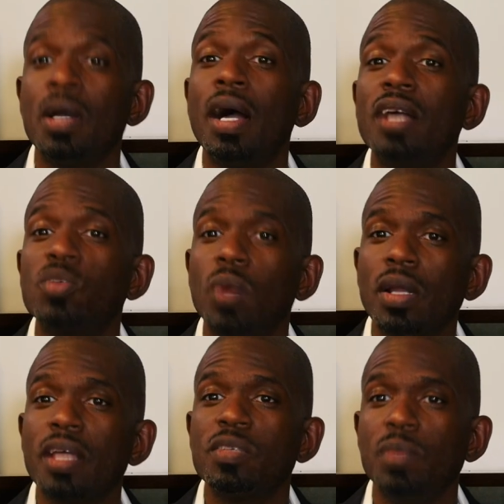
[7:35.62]
as
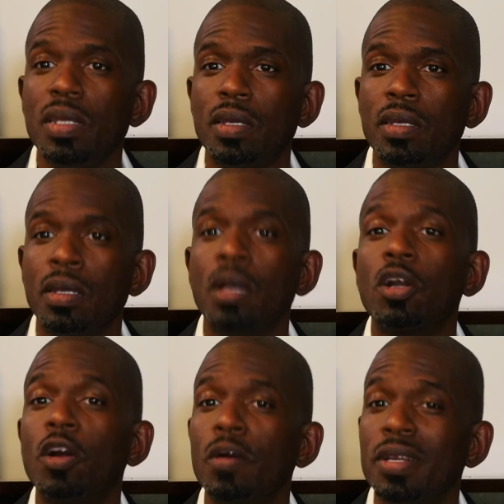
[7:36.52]
well as meeting
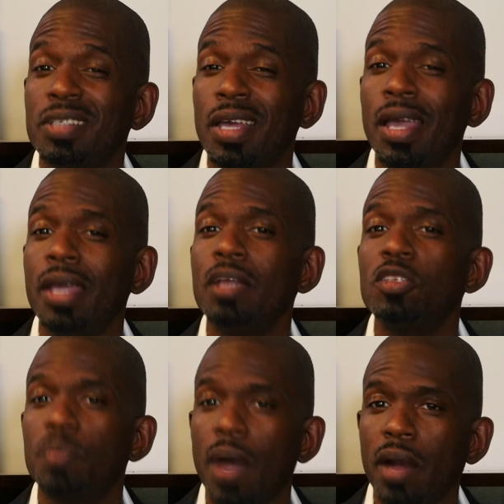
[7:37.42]
current, and
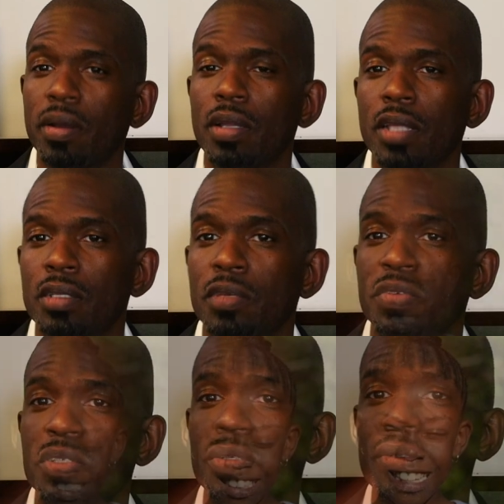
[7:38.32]
aspiring elected
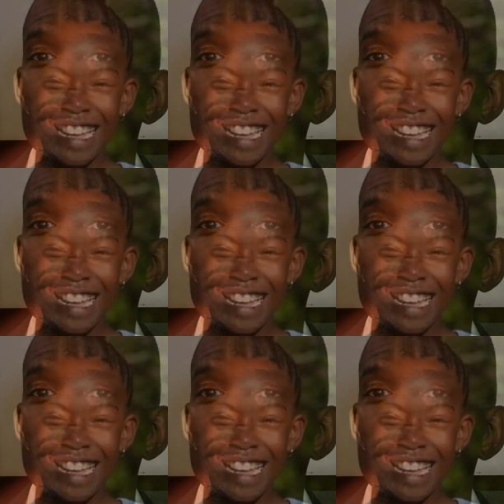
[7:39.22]
officials.